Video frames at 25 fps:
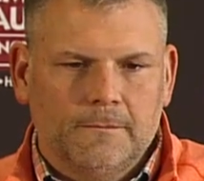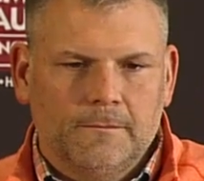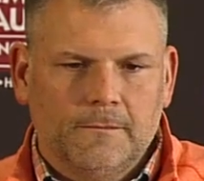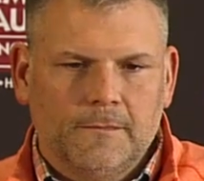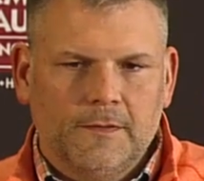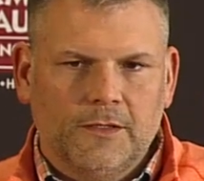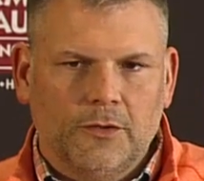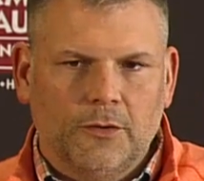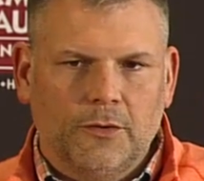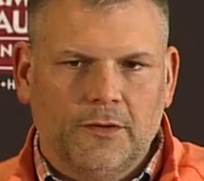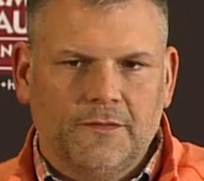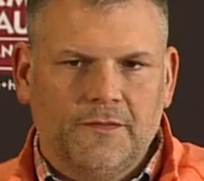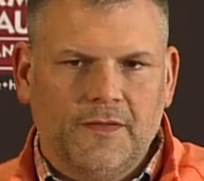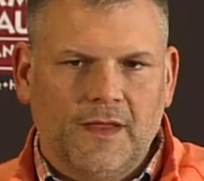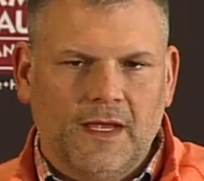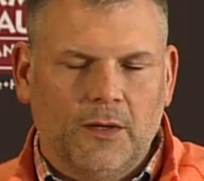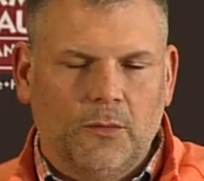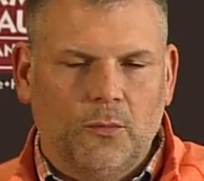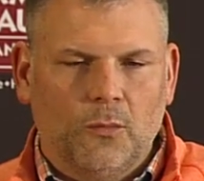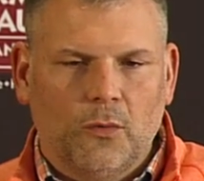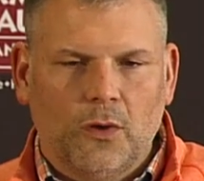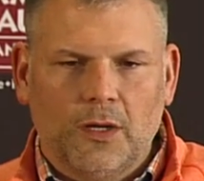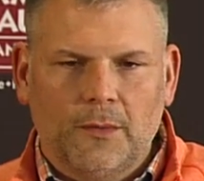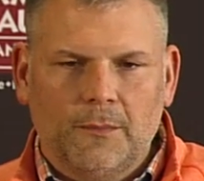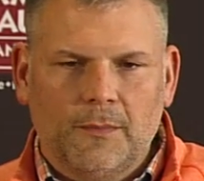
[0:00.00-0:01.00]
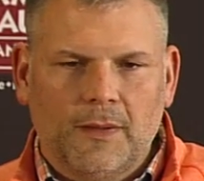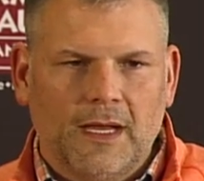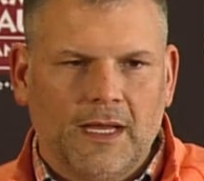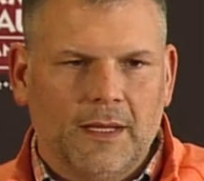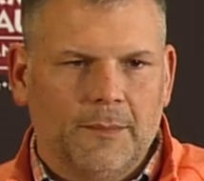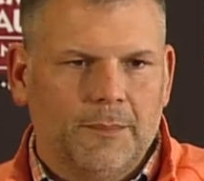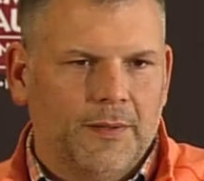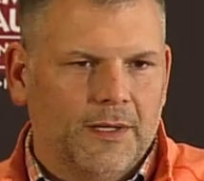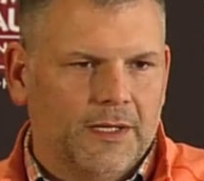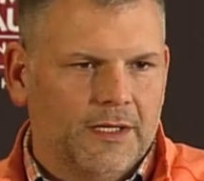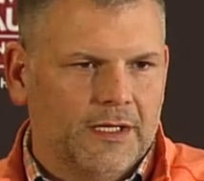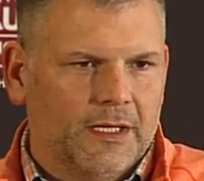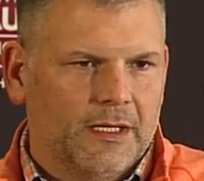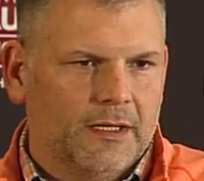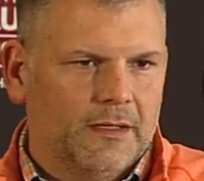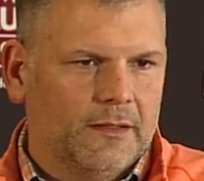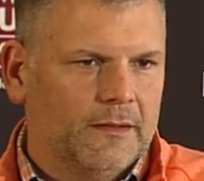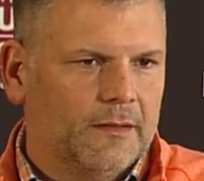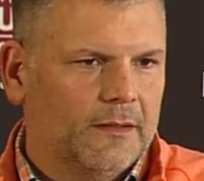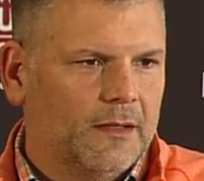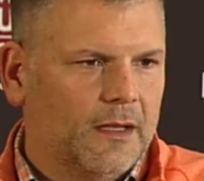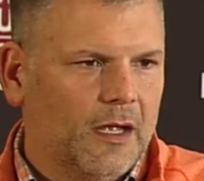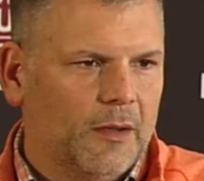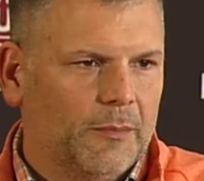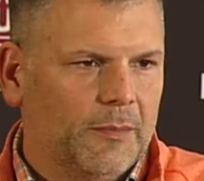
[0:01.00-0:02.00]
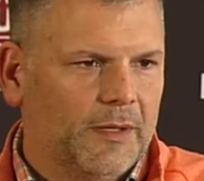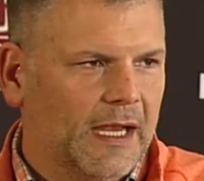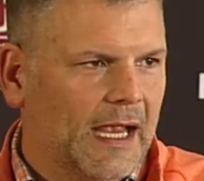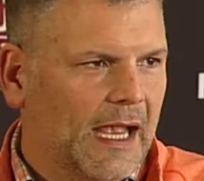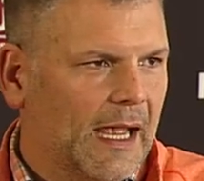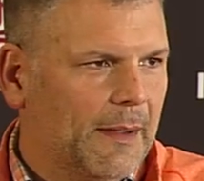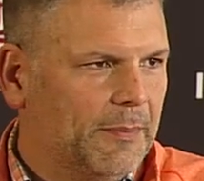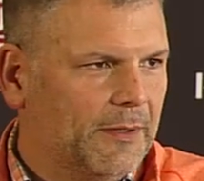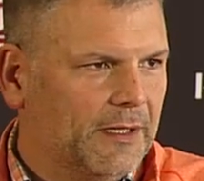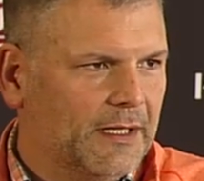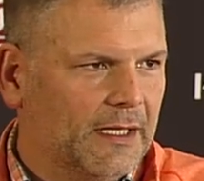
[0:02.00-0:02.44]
You know, if they want my opinion, I'll be happy